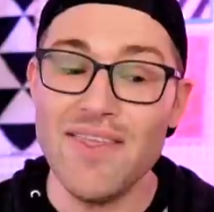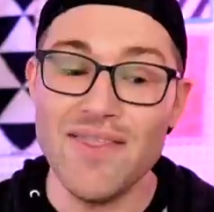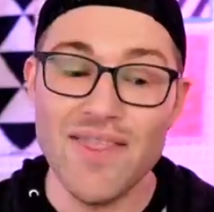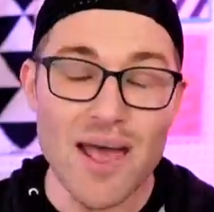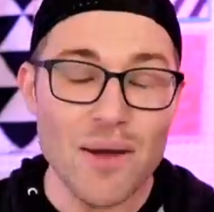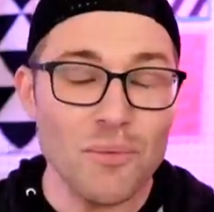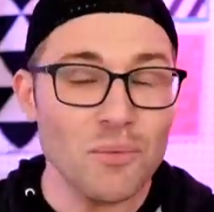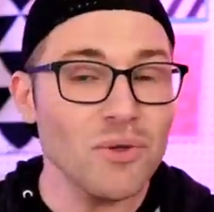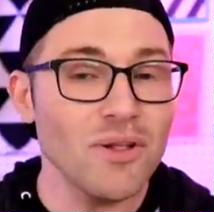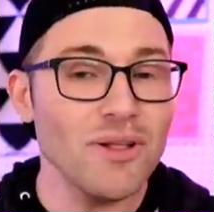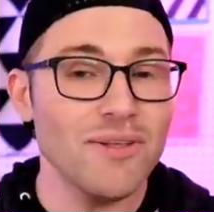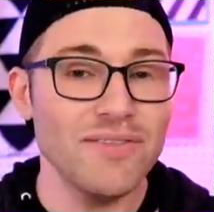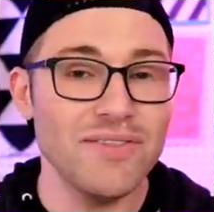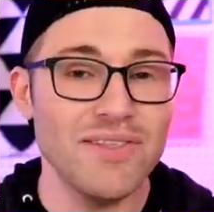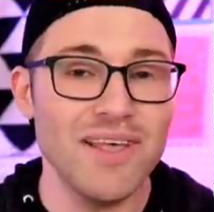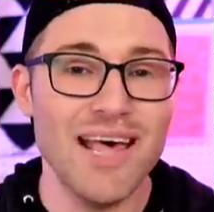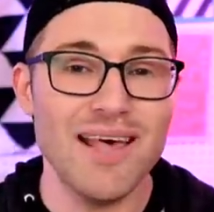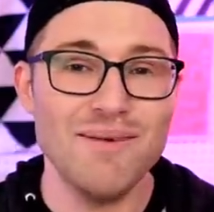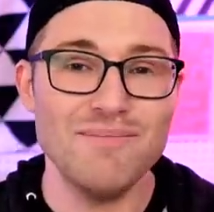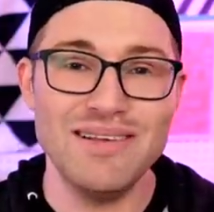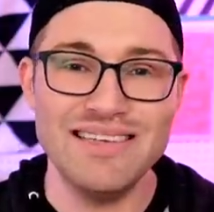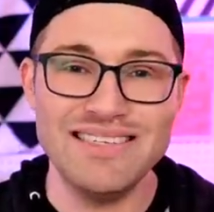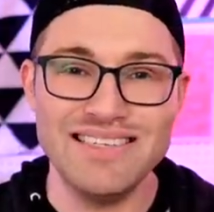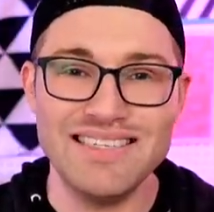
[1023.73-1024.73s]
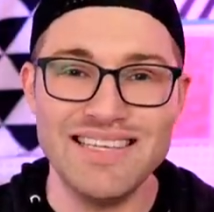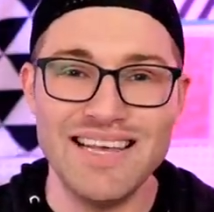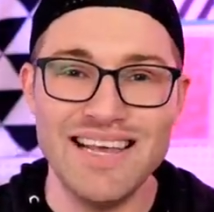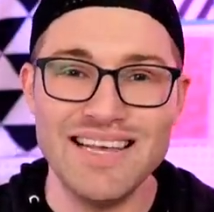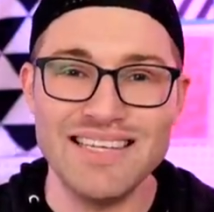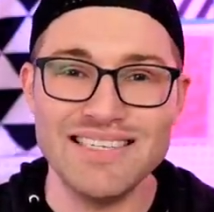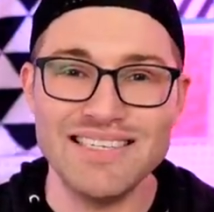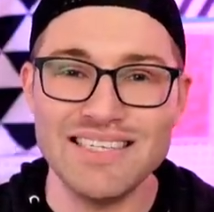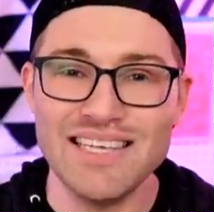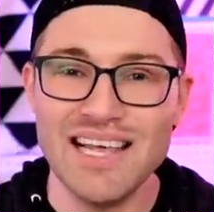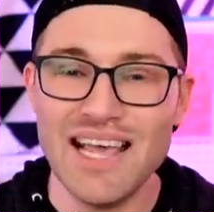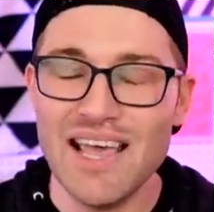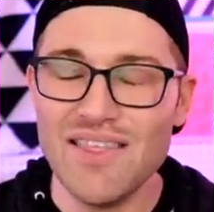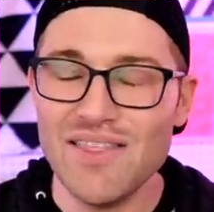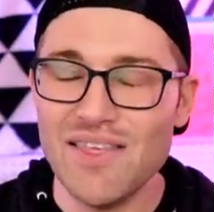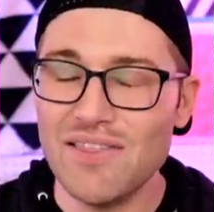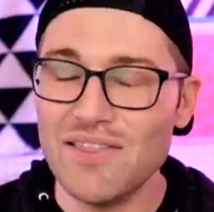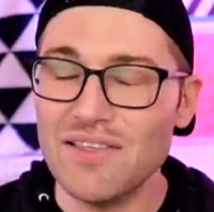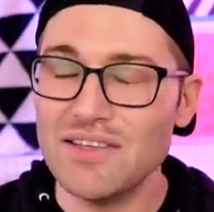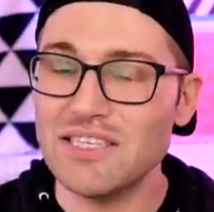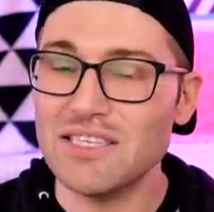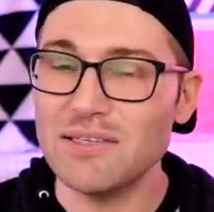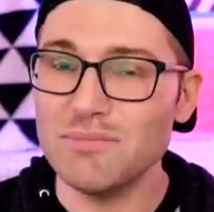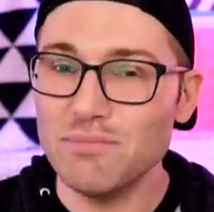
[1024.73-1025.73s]
that rule of thumb is this, that
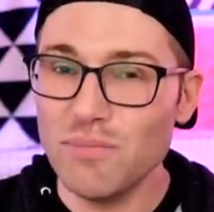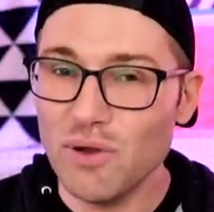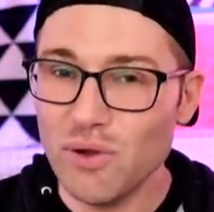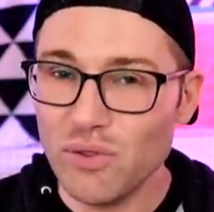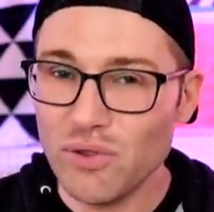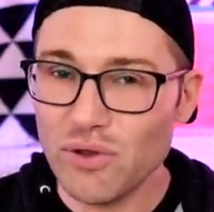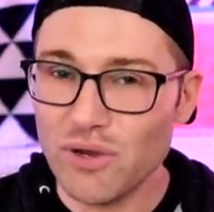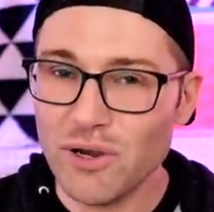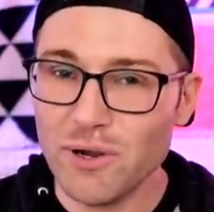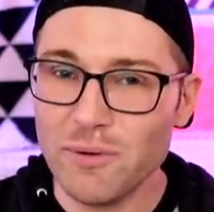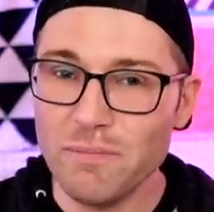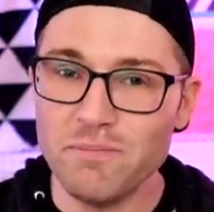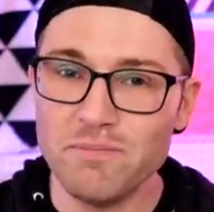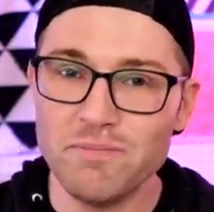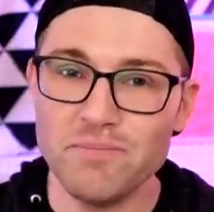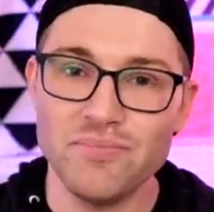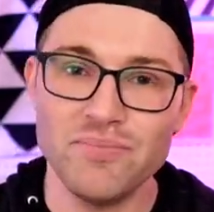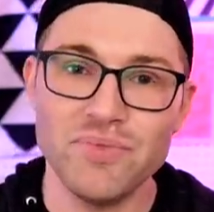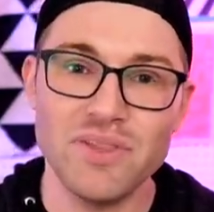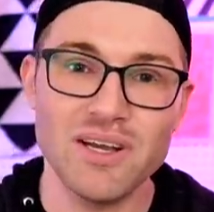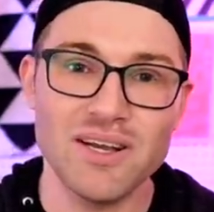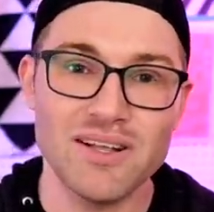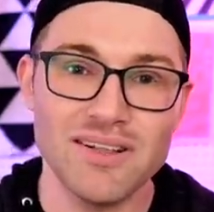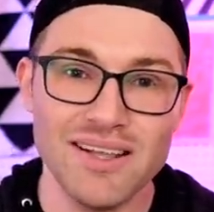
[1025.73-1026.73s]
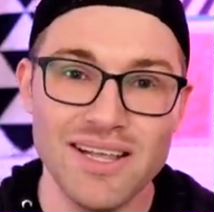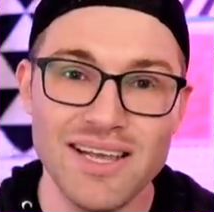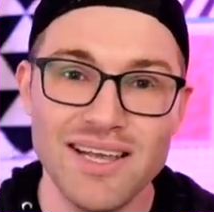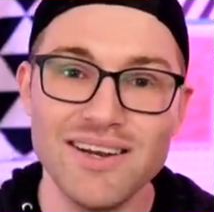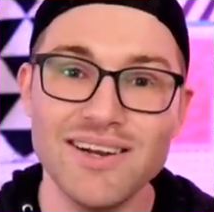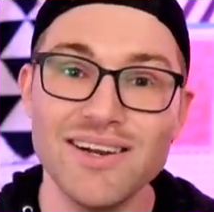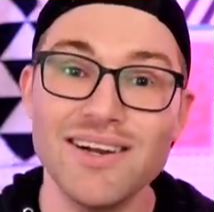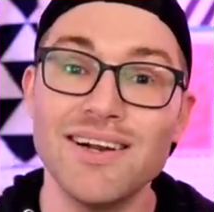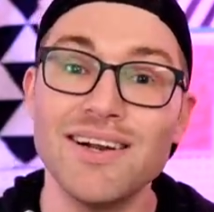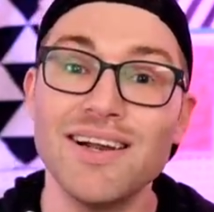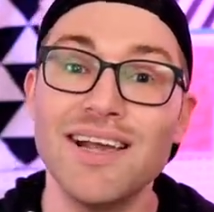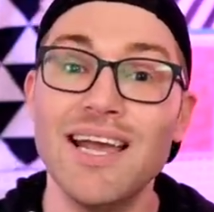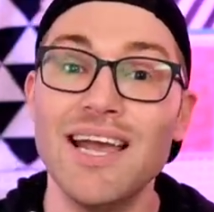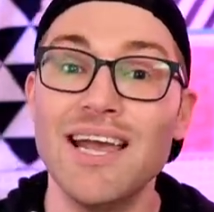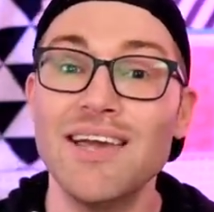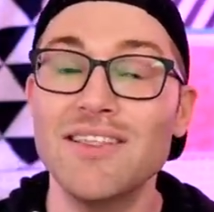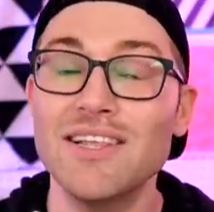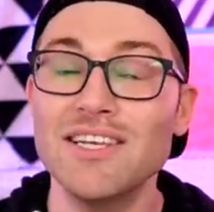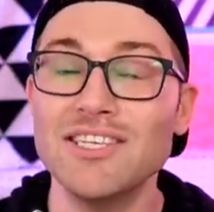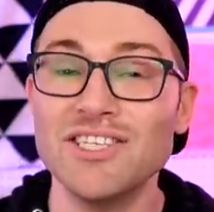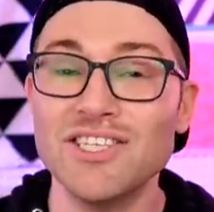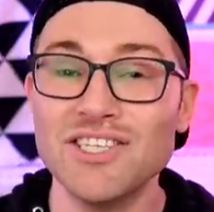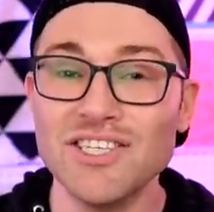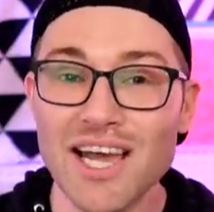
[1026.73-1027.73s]
the smoother the cleaner and
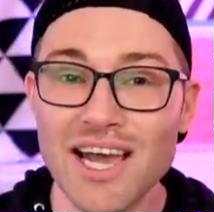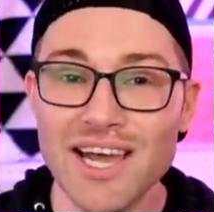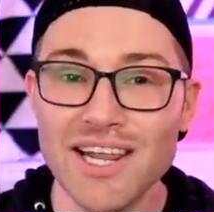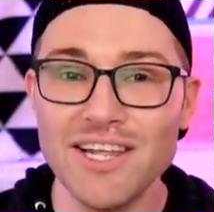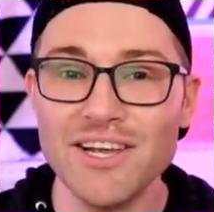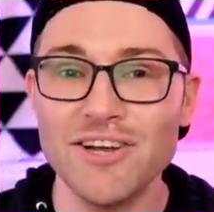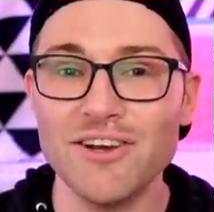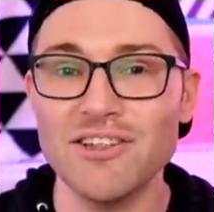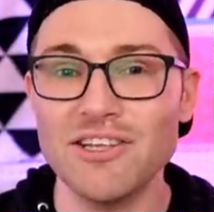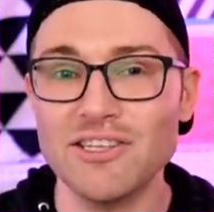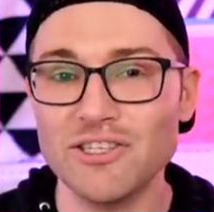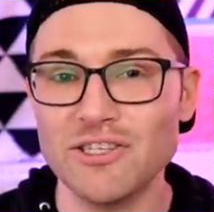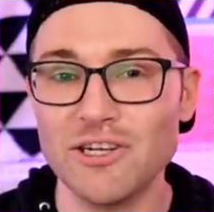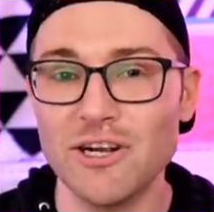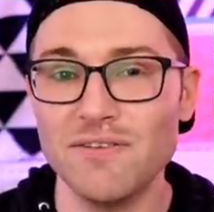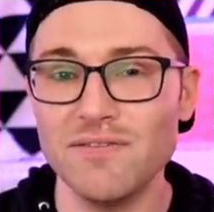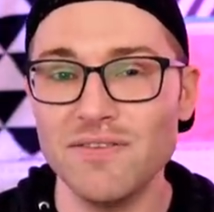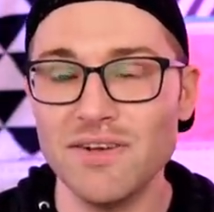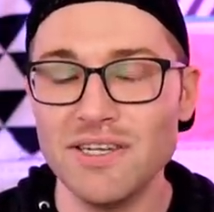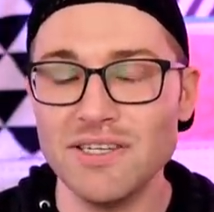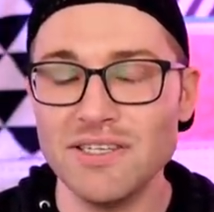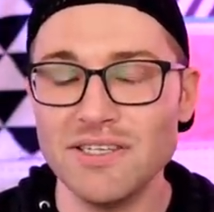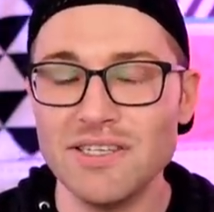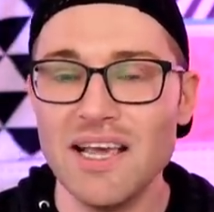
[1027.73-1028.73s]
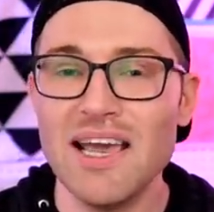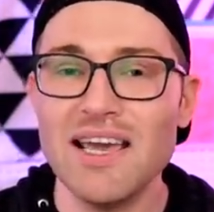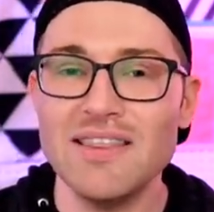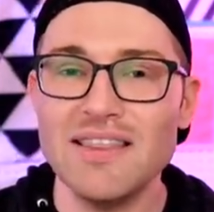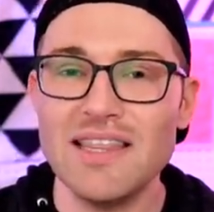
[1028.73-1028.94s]
the shinier the surface,